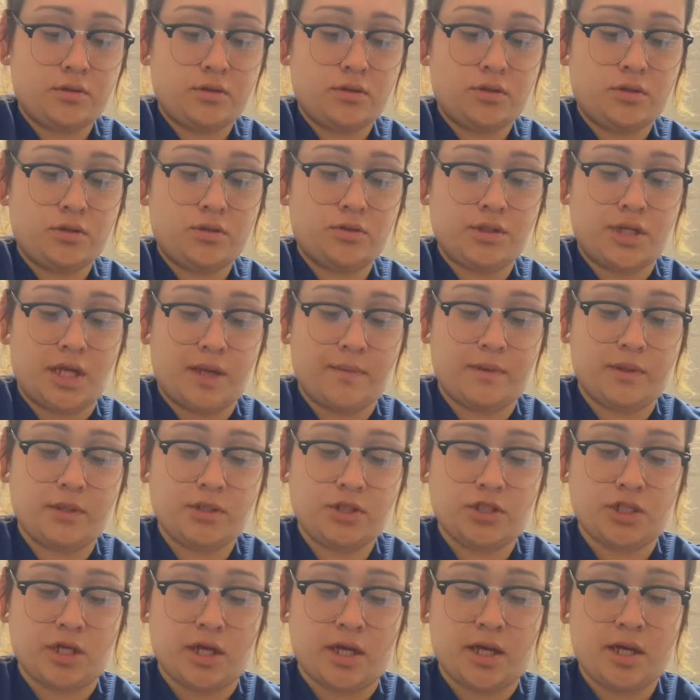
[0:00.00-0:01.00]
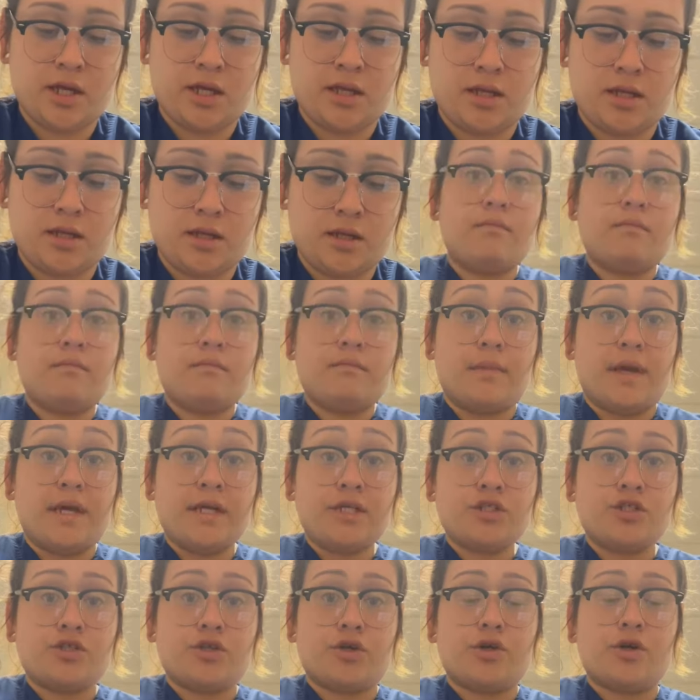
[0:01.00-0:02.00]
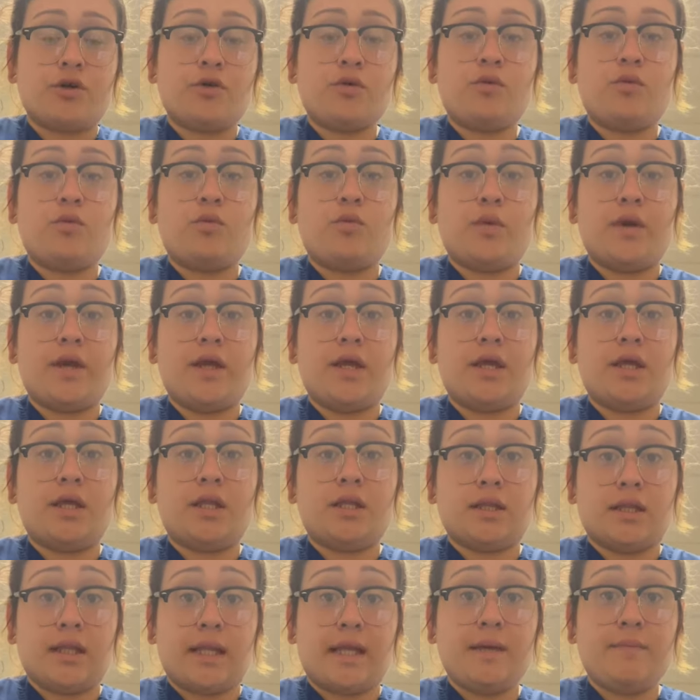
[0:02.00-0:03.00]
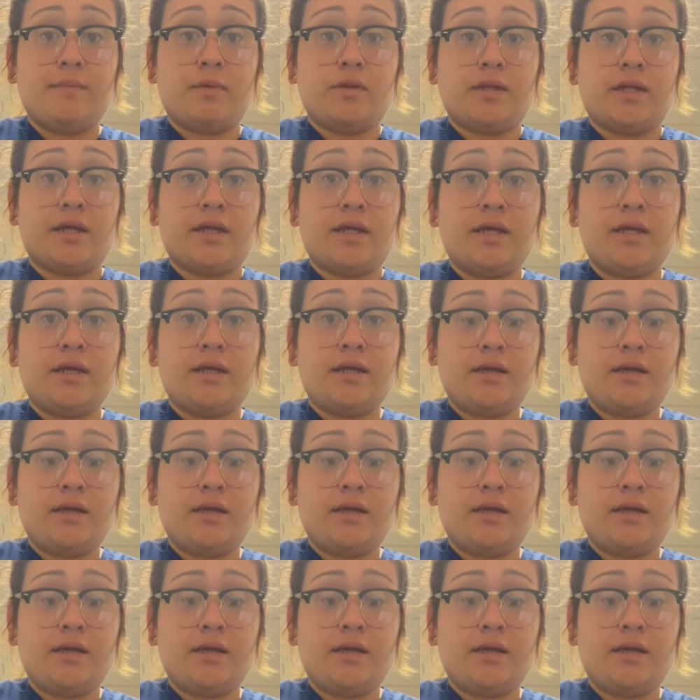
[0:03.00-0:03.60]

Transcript: to tape it shut. Make sure we label it